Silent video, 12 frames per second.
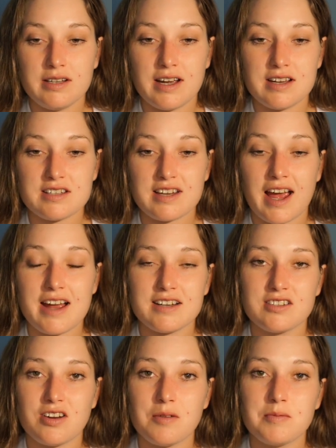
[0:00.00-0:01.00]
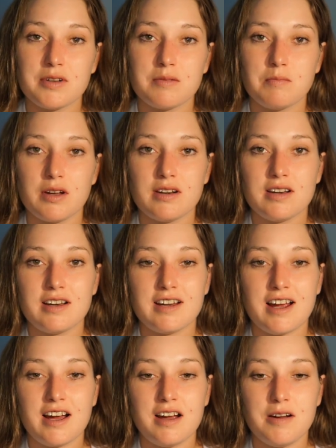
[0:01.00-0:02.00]
a sad topic, but
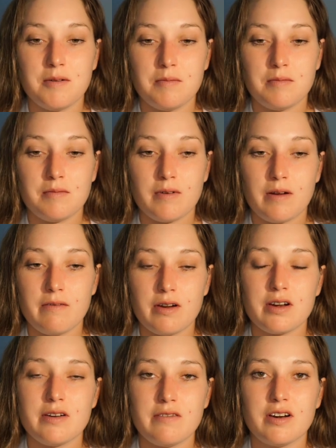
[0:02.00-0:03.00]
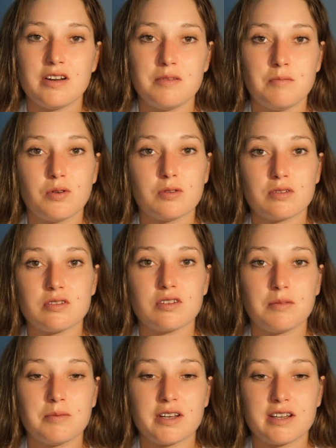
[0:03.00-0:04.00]
a very, very important
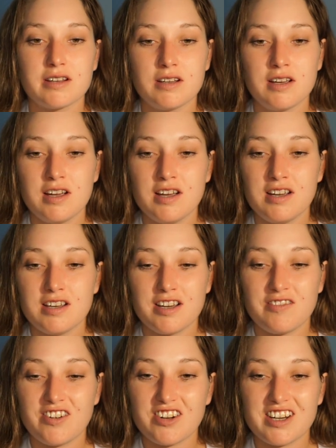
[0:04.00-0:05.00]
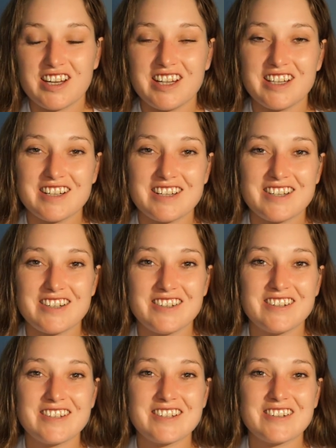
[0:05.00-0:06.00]
topic. I'm not here
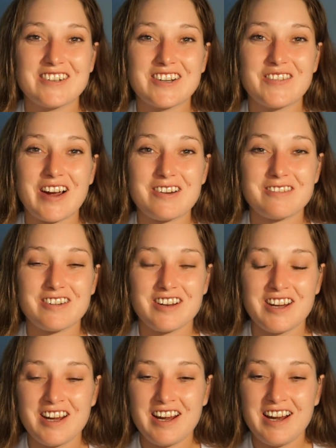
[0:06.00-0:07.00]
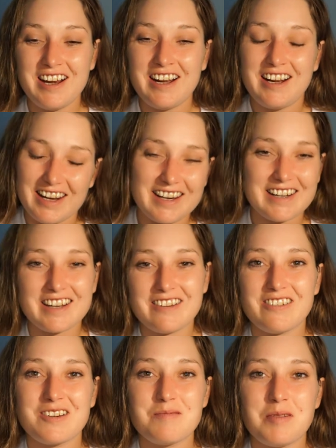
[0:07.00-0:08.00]
to talk about, like, the
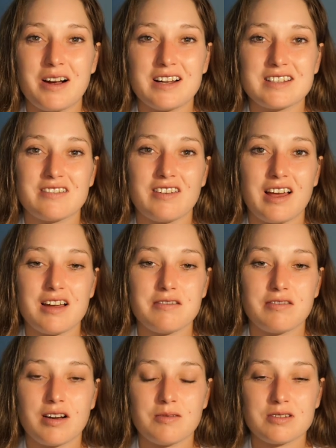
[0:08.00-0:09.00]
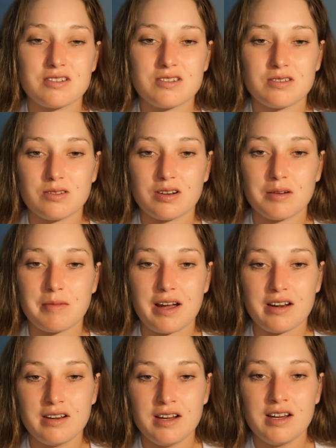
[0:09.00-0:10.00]
fun parts of life. I want to talk
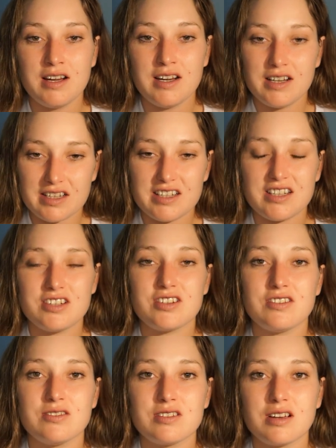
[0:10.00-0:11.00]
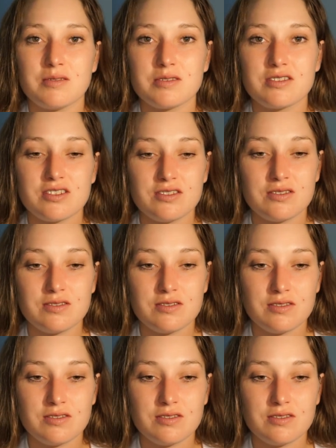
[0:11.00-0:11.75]
about the issues. I want to,